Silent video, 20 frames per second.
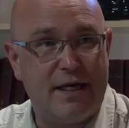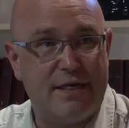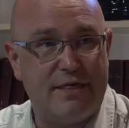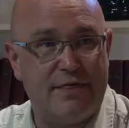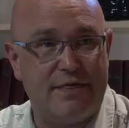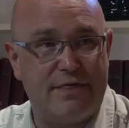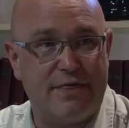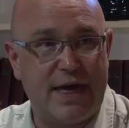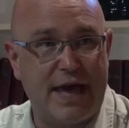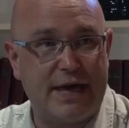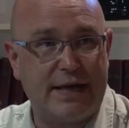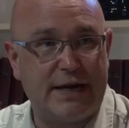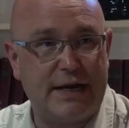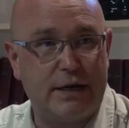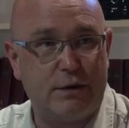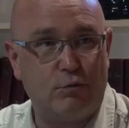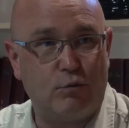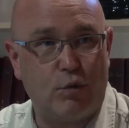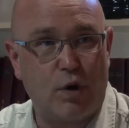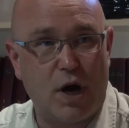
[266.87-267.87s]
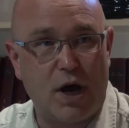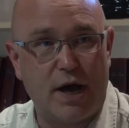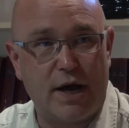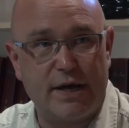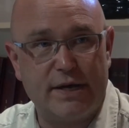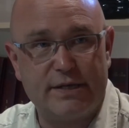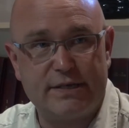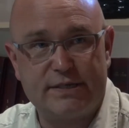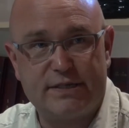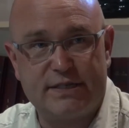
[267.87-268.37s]
than it
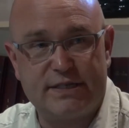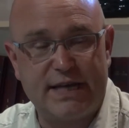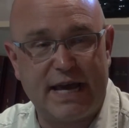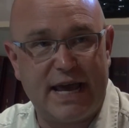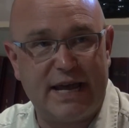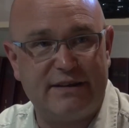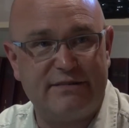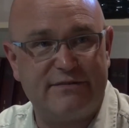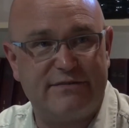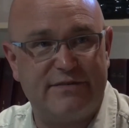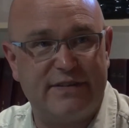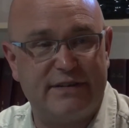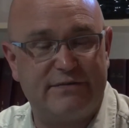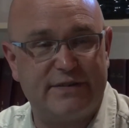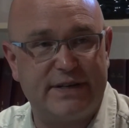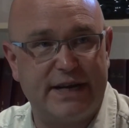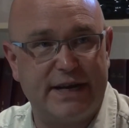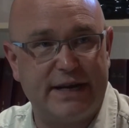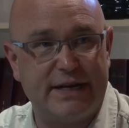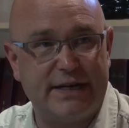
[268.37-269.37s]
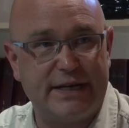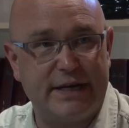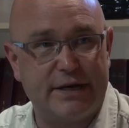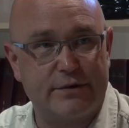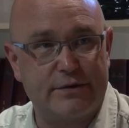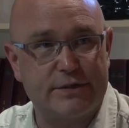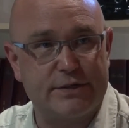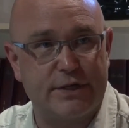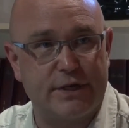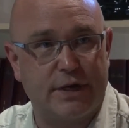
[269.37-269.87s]
was 10, 15
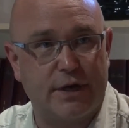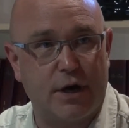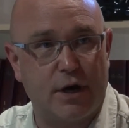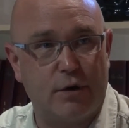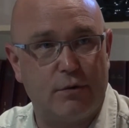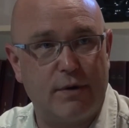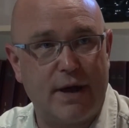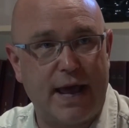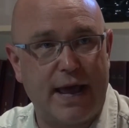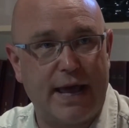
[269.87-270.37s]
years ago.